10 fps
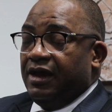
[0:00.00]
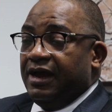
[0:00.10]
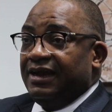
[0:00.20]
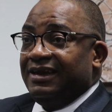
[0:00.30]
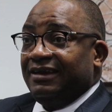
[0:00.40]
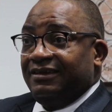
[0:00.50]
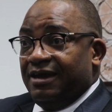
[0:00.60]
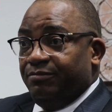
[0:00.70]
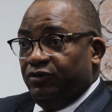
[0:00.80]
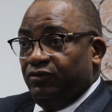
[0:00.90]
that
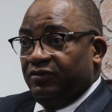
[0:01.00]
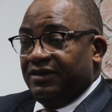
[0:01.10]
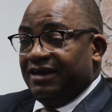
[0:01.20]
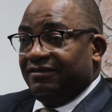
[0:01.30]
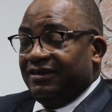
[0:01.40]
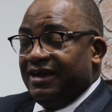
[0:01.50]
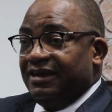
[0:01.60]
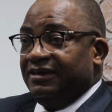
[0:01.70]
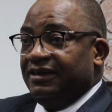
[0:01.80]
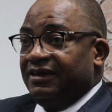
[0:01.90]
can be used as
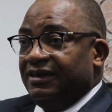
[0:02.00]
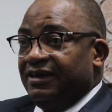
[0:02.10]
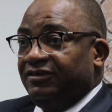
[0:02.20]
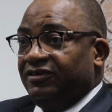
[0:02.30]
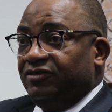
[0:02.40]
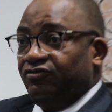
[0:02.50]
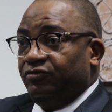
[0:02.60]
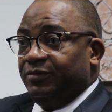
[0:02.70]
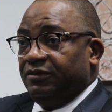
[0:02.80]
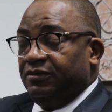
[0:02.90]
an hedge
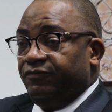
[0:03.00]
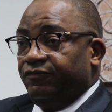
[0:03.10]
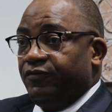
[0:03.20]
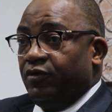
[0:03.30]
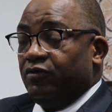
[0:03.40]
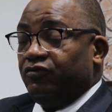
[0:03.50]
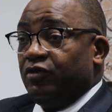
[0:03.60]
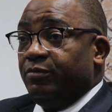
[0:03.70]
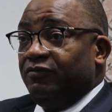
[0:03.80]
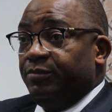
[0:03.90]
instrument for
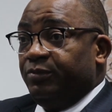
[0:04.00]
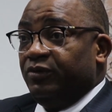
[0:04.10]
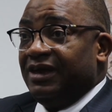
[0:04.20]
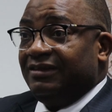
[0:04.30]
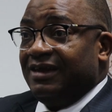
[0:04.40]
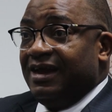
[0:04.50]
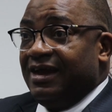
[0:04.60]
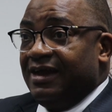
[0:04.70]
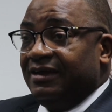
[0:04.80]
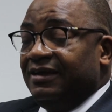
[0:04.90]
some of the people that
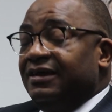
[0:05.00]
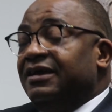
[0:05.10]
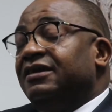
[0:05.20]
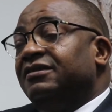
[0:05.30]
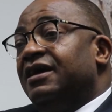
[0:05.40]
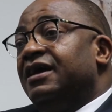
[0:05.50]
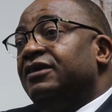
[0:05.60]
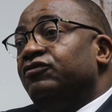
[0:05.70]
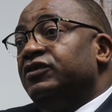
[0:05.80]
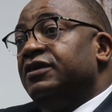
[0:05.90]

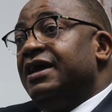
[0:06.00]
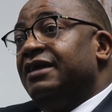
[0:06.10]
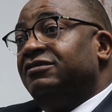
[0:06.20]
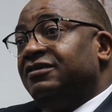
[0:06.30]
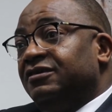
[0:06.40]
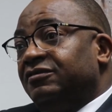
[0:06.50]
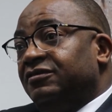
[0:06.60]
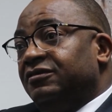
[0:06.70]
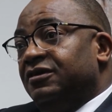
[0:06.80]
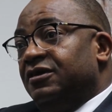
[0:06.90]
are doing L
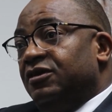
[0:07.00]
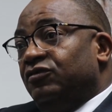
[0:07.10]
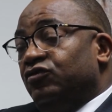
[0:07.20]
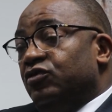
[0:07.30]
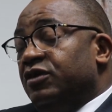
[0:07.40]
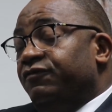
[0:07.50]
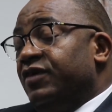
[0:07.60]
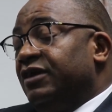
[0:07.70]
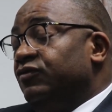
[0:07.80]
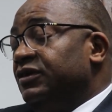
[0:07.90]
sales. So
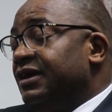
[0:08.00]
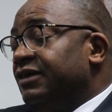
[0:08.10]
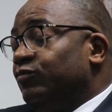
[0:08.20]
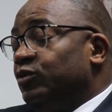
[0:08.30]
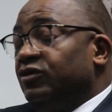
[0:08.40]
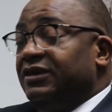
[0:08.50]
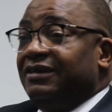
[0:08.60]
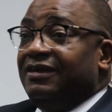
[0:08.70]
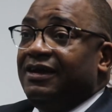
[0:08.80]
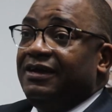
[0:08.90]
if you are doing exposure
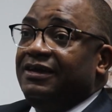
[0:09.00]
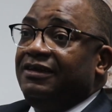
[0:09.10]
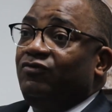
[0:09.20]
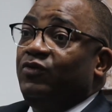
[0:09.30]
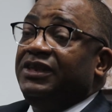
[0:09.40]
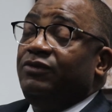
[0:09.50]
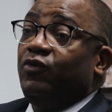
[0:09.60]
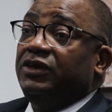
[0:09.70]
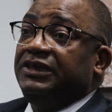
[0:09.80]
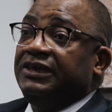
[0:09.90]
that is
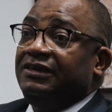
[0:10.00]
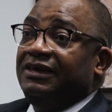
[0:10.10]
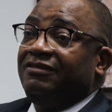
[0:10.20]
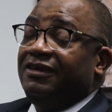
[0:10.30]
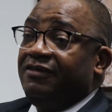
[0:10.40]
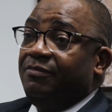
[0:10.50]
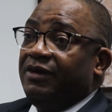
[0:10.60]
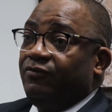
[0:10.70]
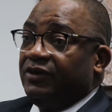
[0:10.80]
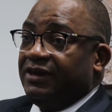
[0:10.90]
within 1 year, then central
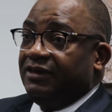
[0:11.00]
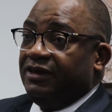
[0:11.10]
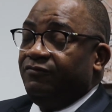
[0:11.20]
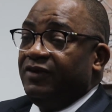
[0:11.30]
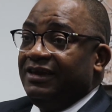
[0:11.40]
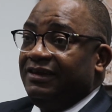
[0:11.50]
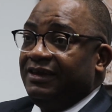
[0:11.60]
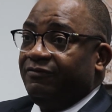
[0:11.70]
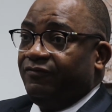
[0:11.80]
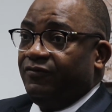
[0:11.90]
bank can give you
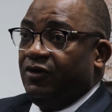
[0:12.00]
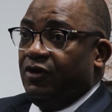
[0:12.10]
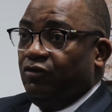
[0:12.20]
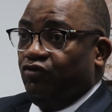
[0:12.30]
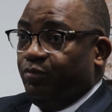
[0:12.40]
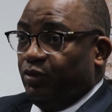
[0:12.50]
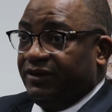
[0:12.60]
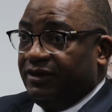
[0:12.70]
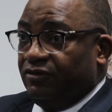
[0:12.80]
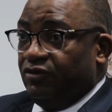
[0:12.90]
NDF to
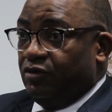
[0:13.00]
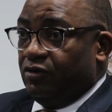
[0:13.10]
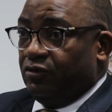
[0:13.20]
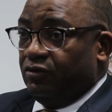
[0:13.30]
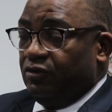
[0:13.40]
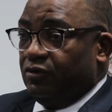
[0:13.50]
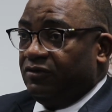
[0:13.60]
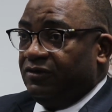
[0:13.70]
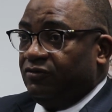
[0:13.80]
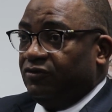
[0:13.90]
protect your
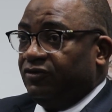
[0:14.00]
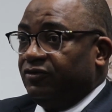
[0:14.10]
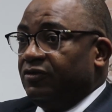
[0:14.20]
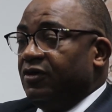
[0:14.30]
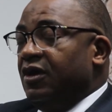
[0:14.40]
situation.